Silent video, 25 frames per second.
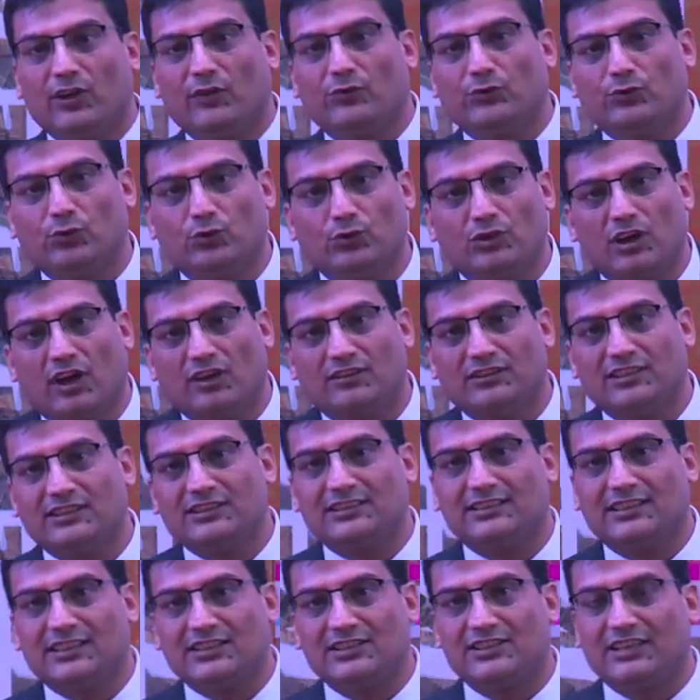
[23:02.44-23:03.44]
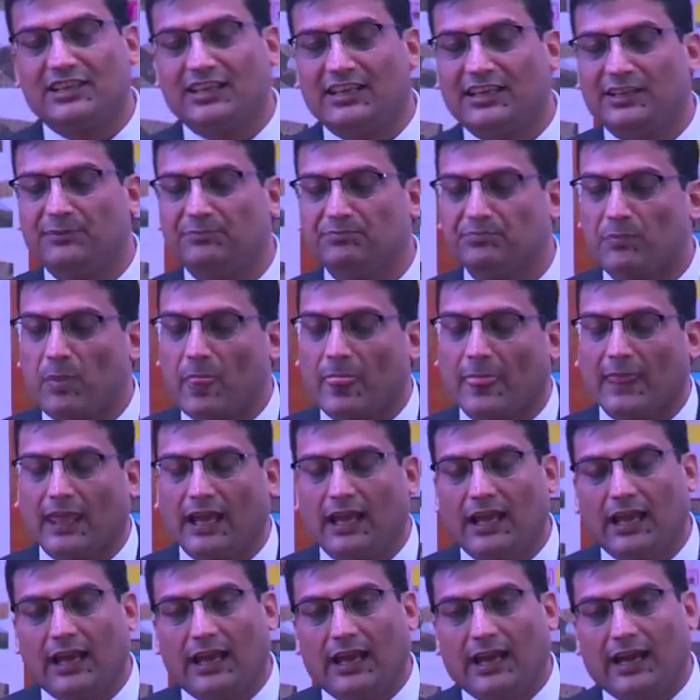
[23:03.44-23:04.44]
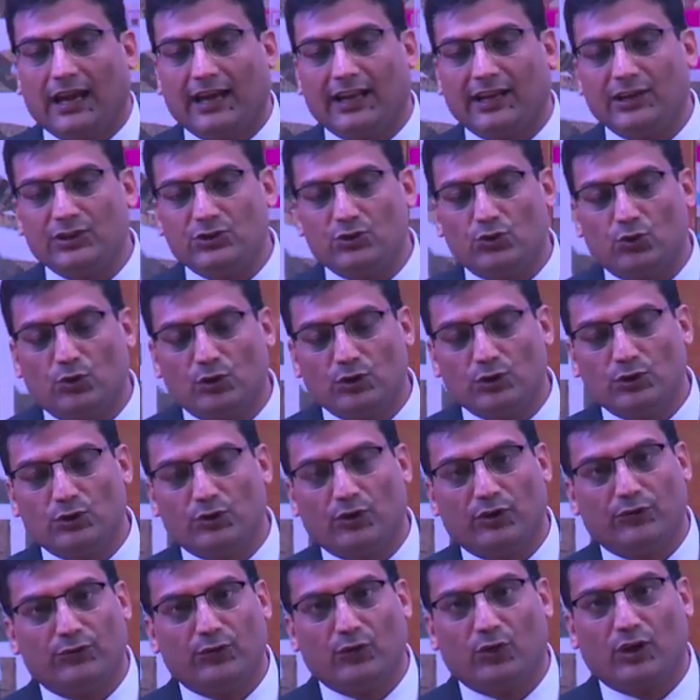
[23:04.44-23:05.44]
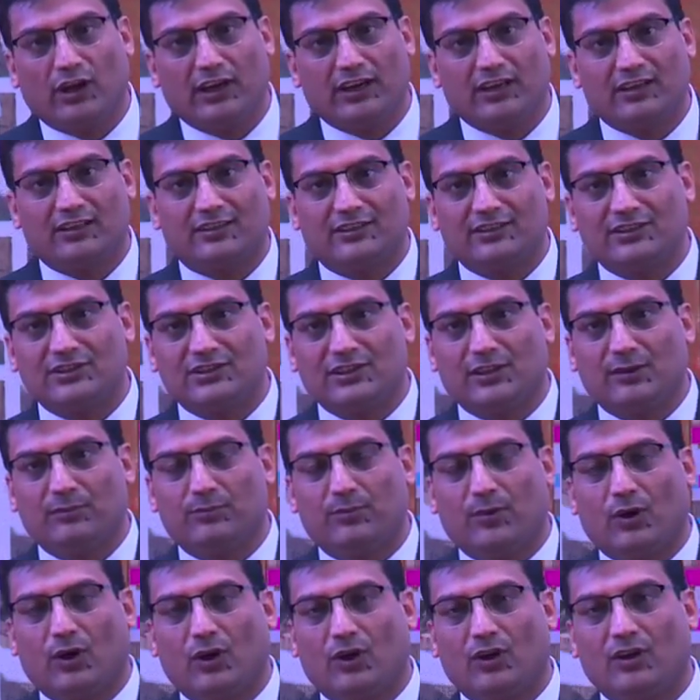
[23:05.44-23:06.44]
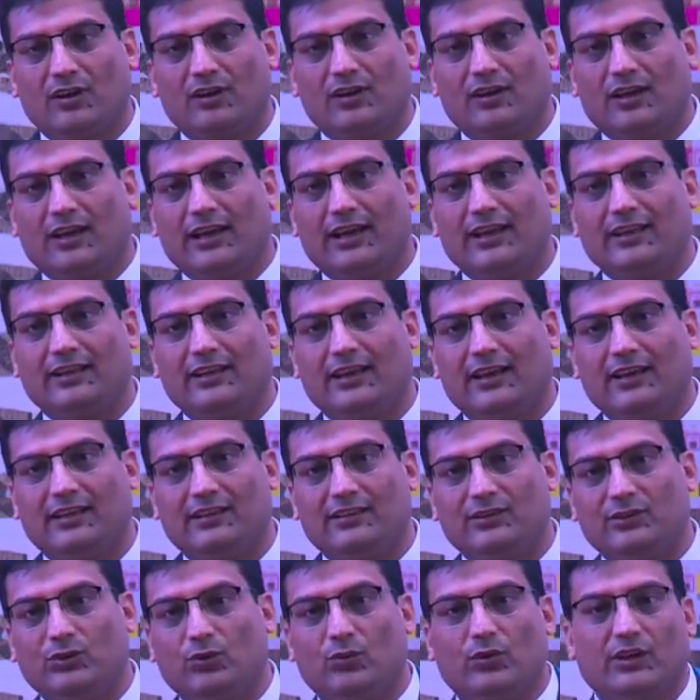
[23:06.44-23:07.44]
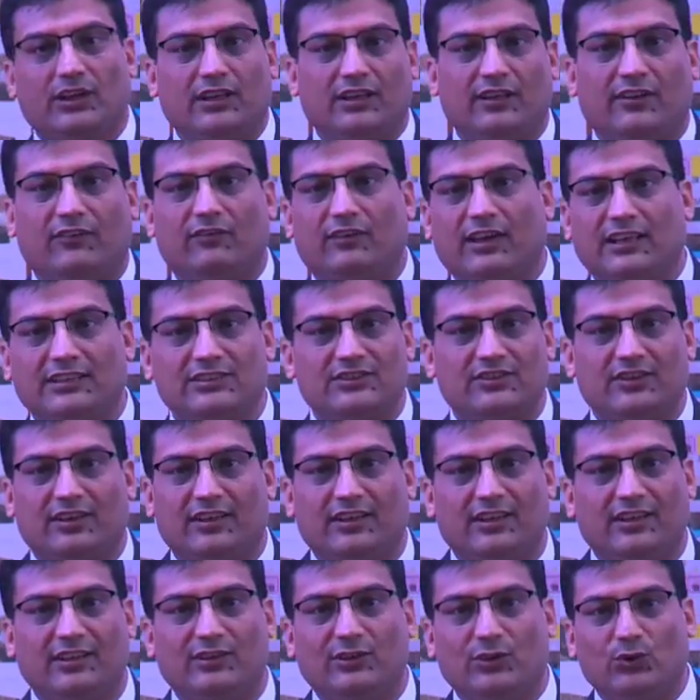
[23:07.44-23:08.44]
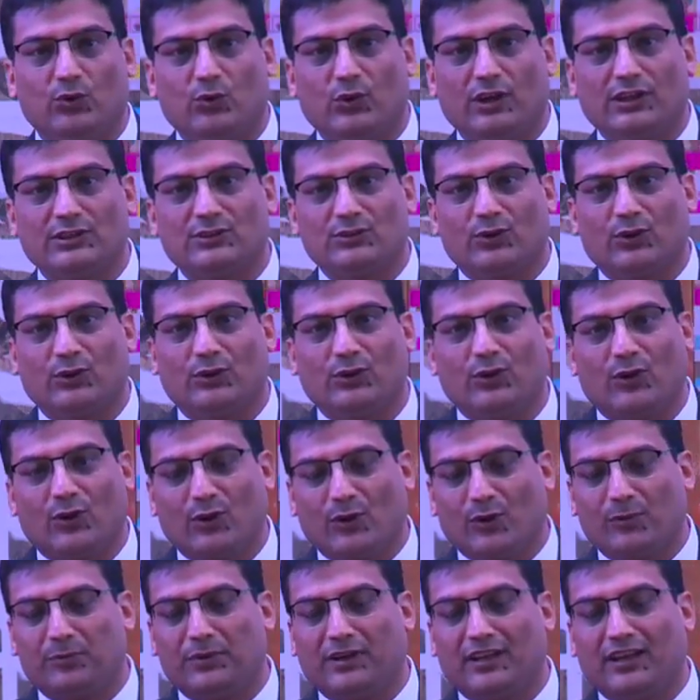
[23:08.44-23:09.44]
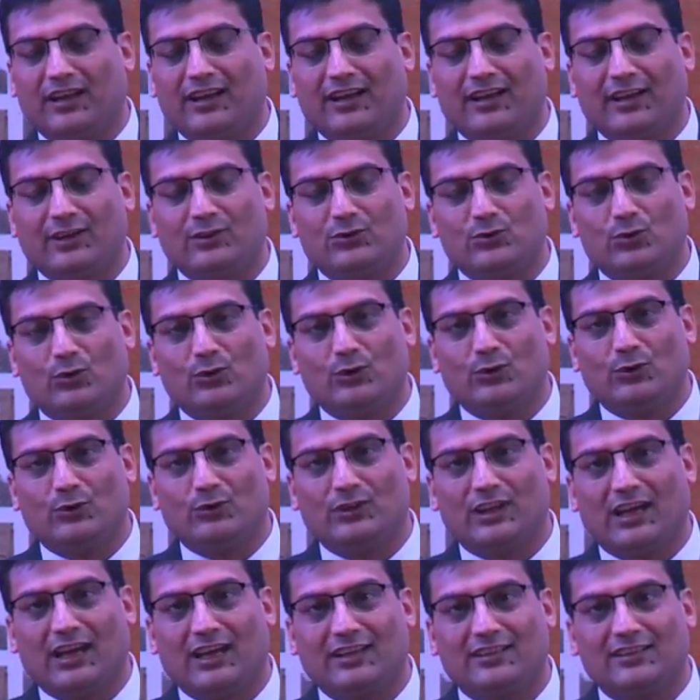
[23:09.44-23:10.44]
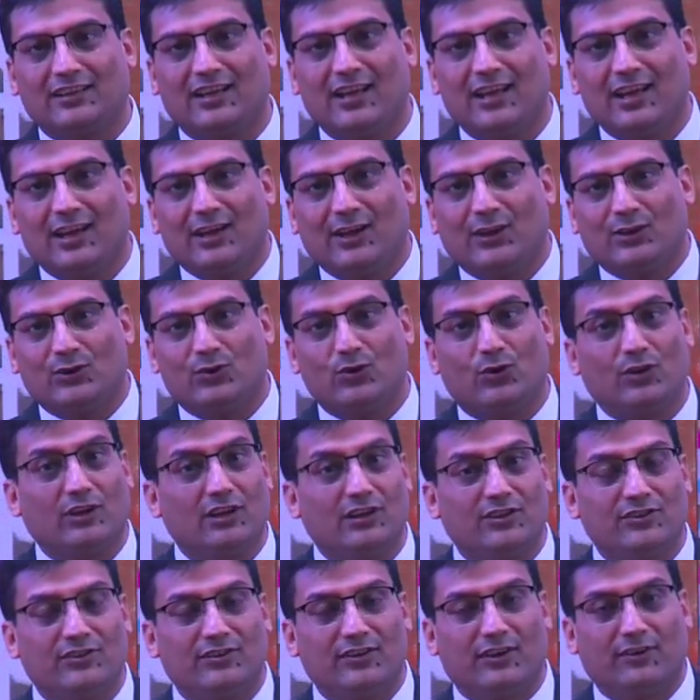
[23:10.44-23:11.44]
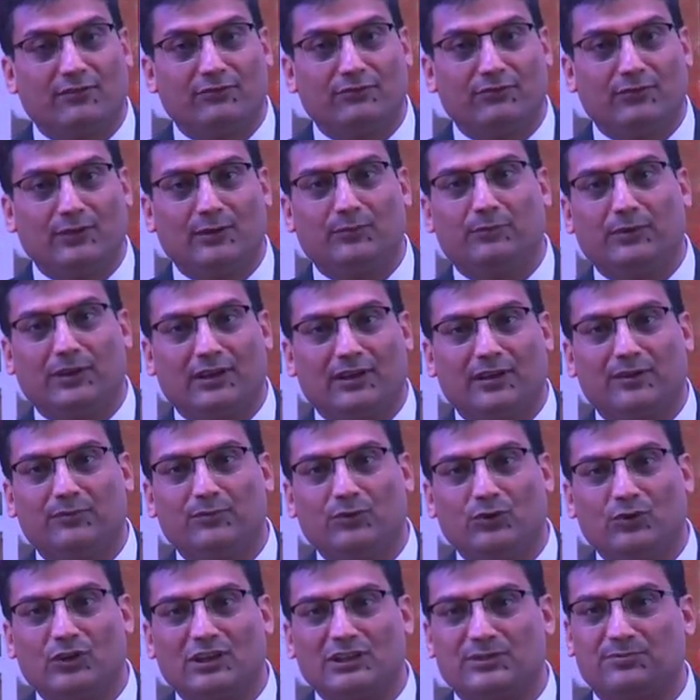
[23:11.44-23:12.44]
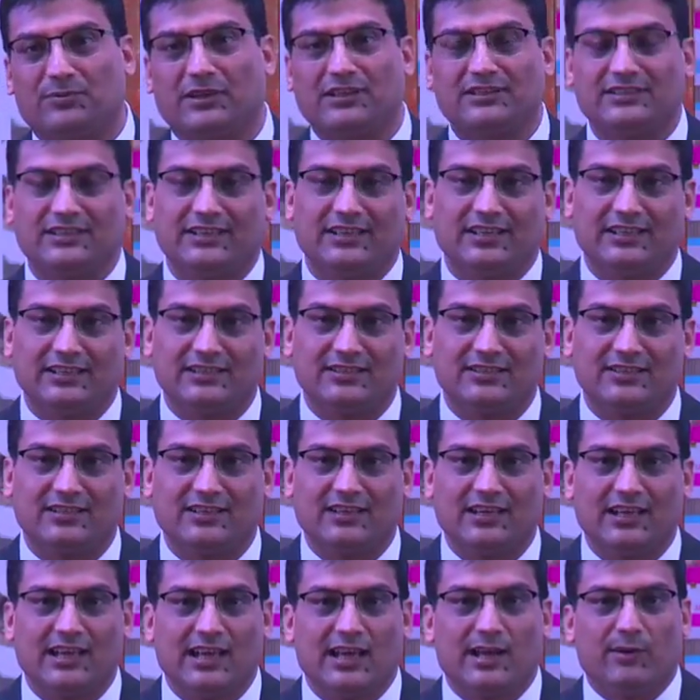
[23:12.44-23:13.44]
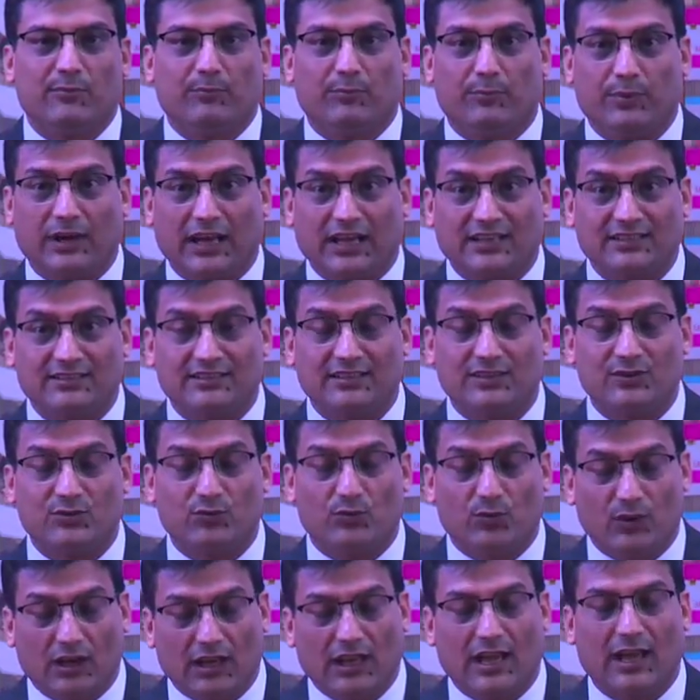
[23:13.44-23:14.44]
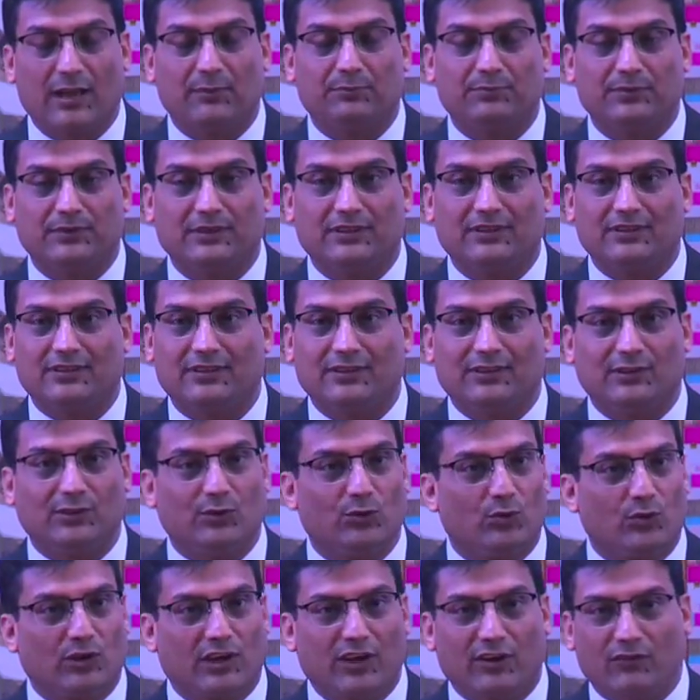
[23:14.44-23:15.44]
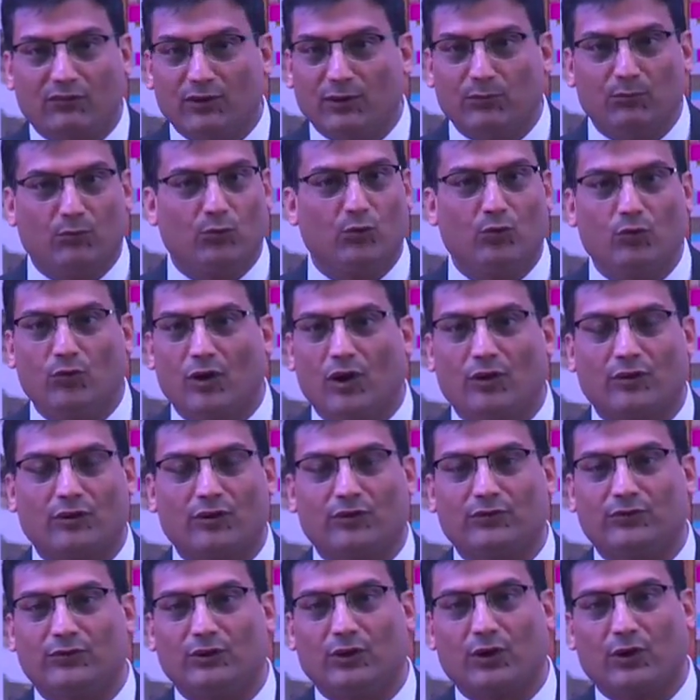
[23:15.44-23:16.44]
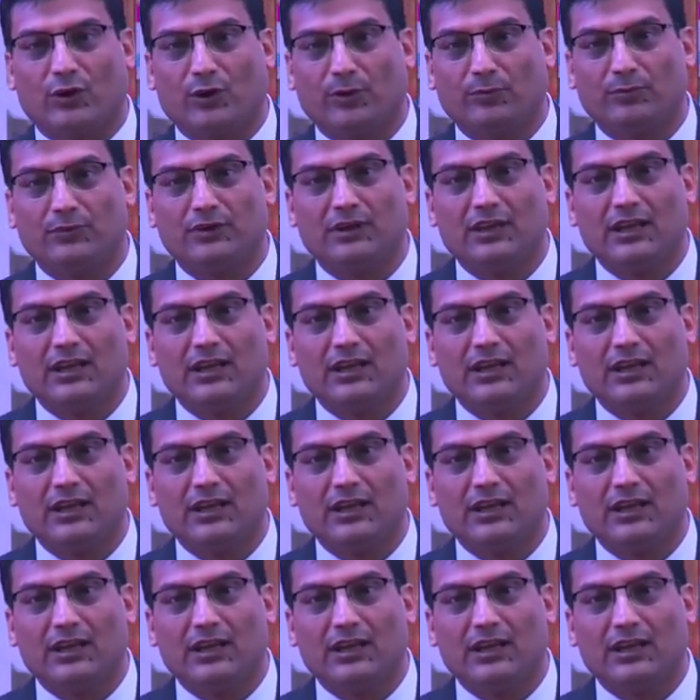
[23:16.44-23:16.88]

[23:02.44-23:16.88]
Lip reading: of 2016, had I told you, if you had a crystal ball and you were an investor in US or Europe, and had I told you that Donald Trump will become US president, Brexit will happen, UK will move out of Europe,